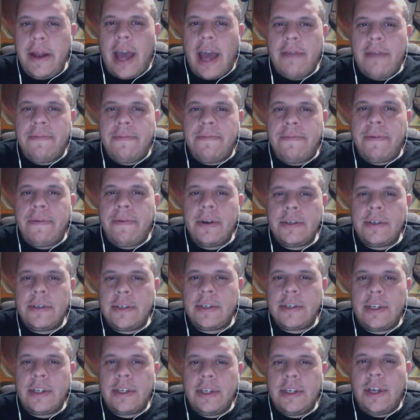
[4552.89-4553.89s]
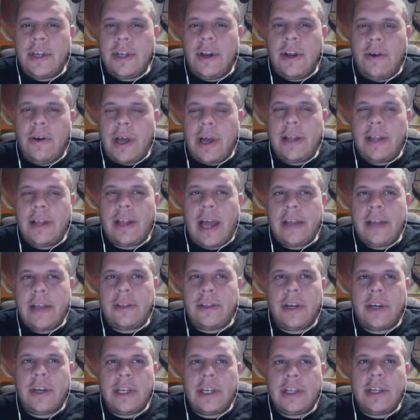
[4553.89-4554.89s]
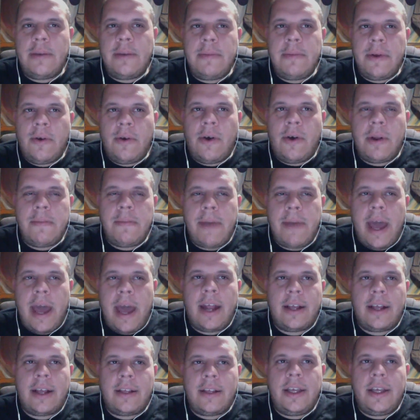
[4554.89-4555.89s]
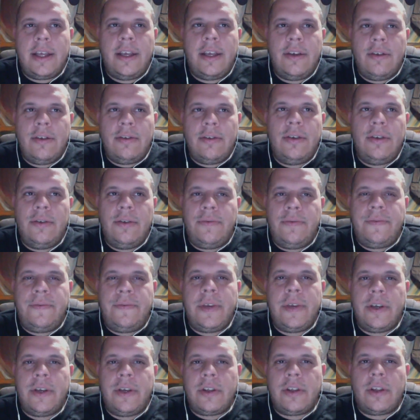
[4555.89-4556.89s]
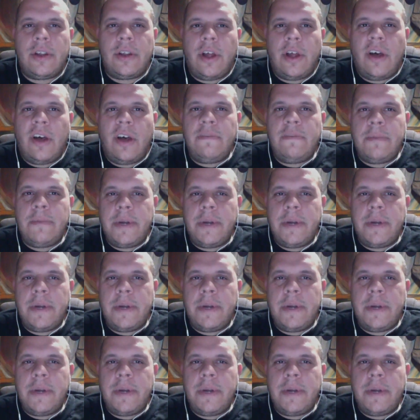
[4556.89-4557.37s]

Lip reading: at first, I look at them and automatically you feel the love,